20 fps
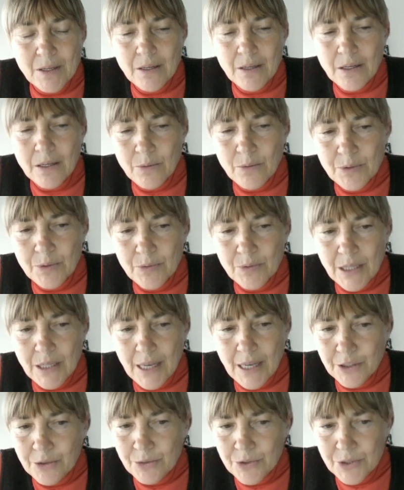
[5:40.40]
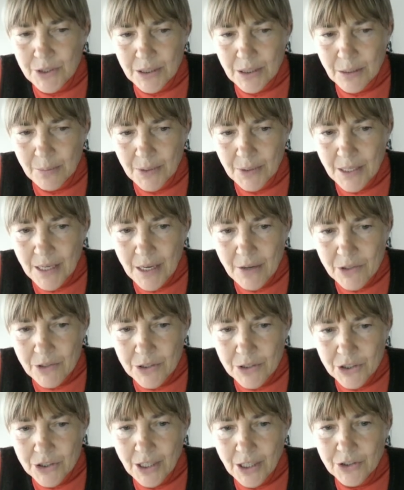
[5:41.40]
We would like to see the
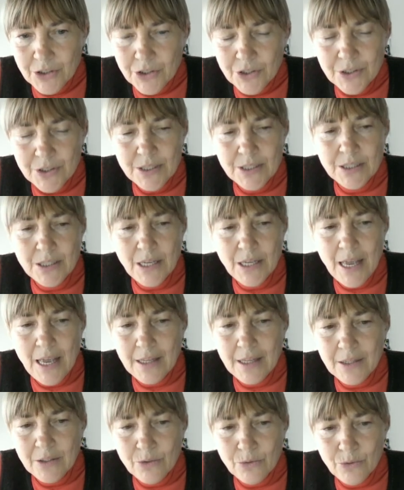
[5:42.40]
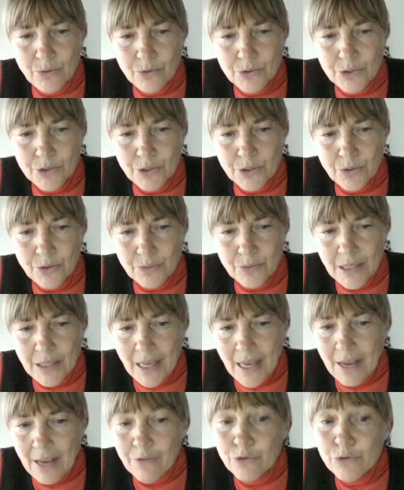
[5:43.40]
behavioral changes and
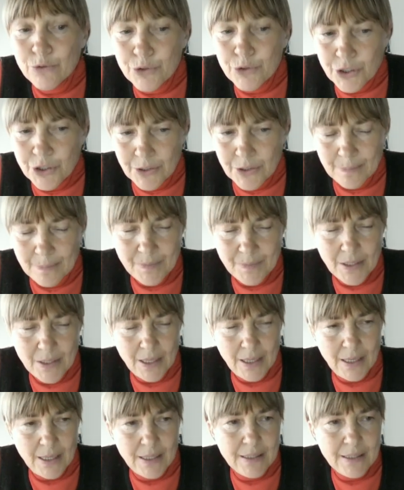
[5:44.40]
also evolution